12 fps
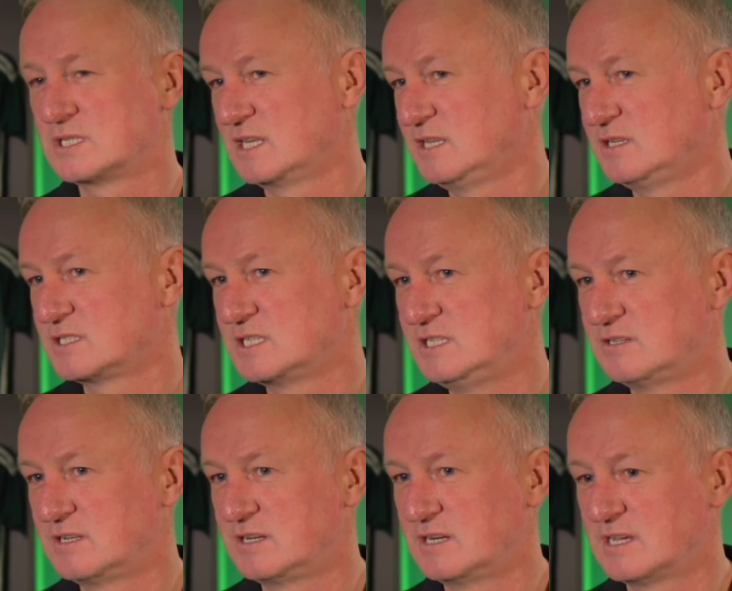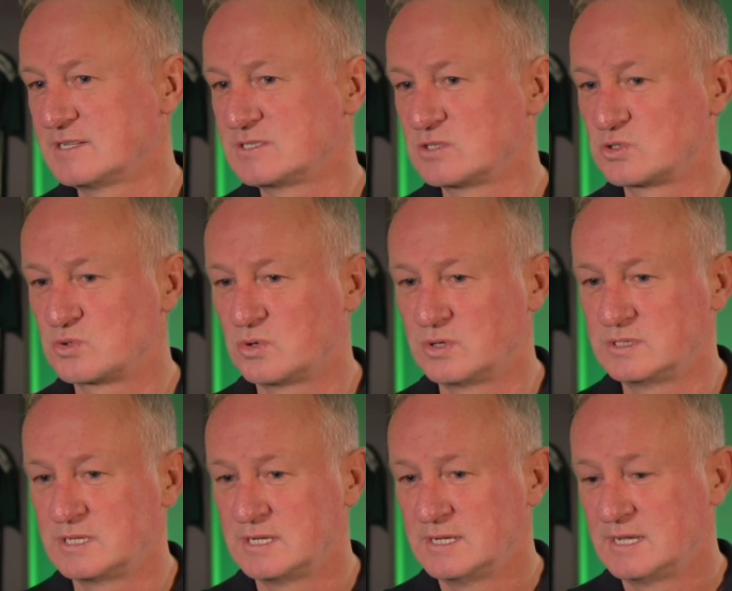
and into your senior international squad,